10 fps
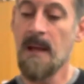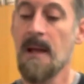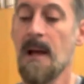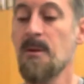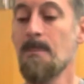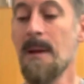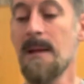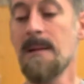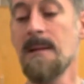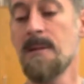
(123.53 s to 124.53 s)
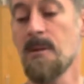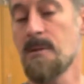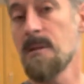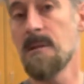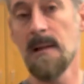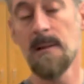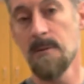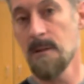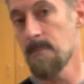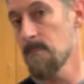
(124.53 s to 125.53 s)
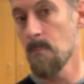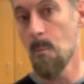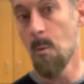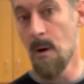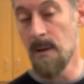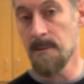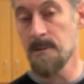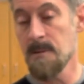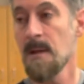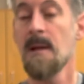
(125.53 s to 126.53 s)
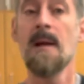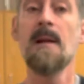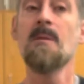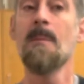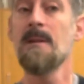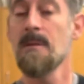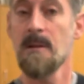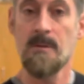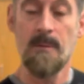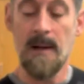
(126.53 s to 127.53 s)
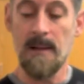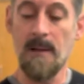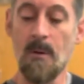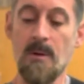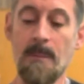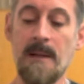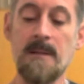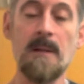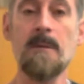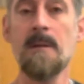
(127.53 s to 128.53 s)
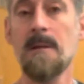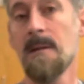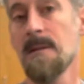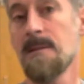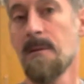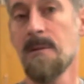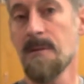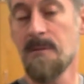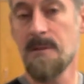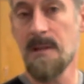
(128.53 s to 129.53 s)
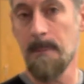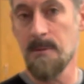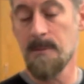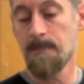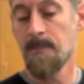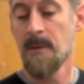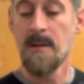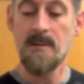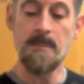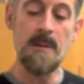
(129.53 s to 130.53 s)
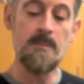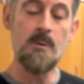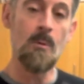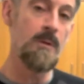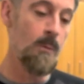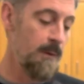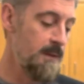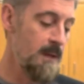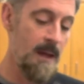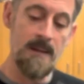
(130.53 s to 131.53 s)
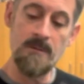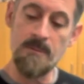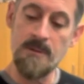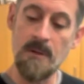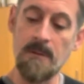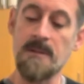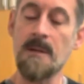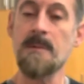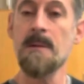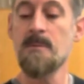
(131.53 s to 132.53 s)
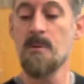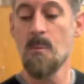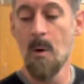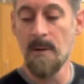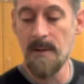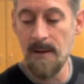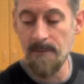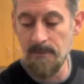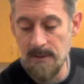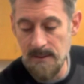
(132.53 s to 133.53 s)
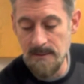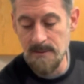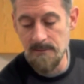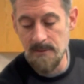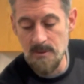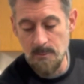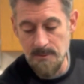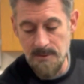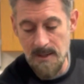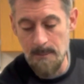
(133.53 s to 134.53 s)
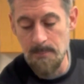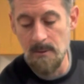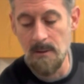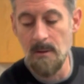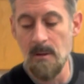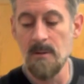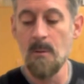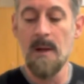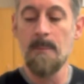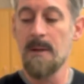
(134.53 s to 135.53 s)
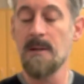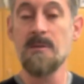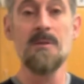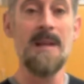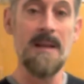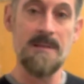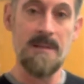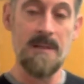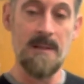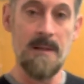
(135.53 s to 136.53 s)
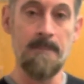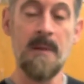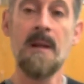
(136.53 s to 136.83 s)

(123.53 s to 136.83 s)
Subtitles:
and you may need just to dilute it once, and you may do that directly, or you may dilute it in a series of steps. Sometimes you only want the end result, and sometimes you want every individual sample along the way because you're testing them